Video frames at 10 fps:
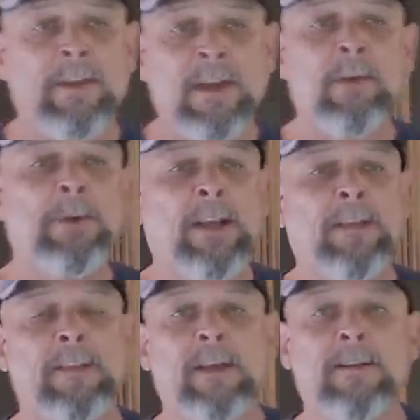the
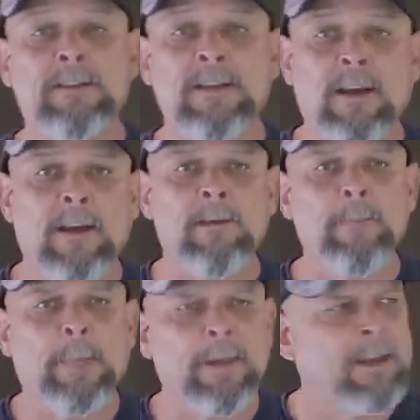company that
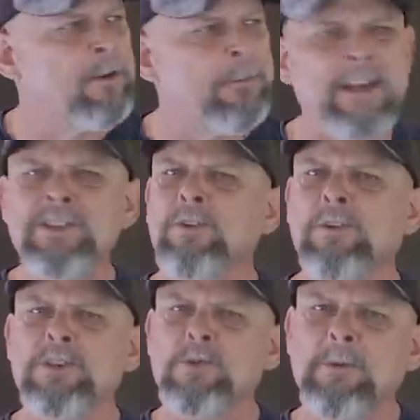um, either makes it
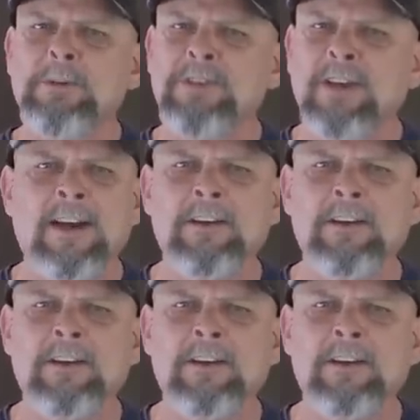or distributes it.